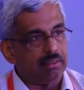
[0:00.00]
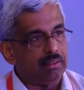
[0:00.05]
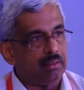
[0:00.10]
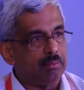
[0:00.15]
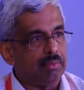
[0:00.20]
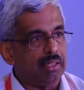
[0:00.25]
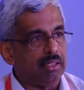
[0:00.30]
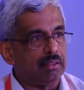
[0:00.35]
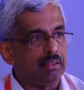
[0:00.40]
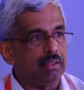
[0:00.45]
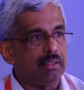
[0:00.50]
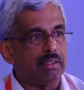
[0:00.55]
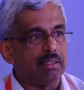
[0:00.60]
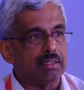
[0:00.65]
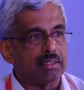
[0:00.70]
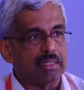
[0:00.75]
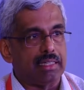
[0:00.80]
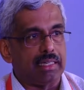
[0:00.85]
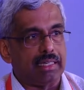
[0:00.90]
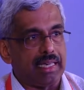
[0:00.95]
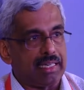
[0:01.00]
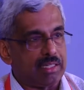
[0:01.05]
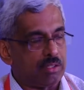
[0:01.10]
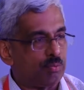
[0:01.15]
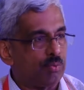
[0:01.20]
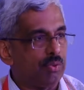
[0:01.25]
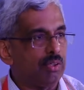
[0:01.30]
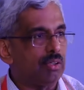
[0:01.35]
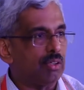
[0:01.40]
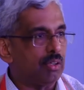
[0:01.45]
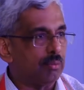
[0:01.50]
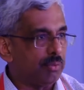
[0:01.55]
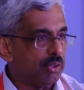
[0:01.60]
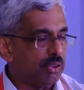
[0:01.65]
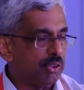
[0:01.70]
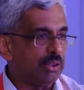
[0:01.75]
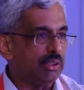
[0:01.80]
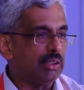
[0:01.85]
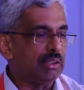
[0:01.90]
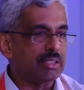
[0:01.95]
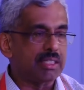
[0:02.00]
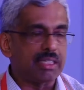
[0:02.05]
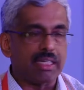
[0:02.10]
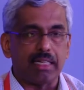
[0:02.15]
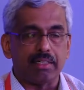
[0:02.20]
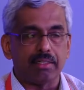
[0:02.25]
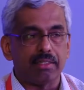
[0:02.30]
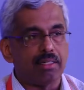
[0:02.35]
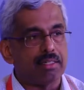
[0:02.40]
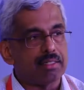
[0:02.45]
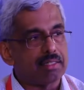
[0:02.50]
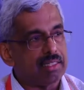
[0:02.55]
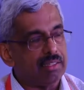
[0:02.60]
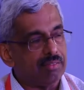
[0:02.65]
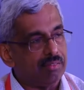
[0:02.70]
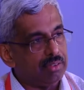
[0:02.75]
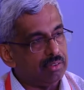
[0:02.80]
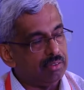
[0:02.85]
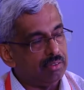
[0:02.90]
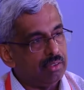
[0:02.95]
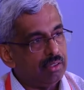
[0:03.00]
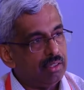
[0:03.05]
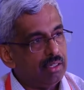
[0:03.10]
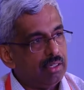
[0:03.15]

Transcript: The blood thinners like aspirin, clopidogrel, statin is given,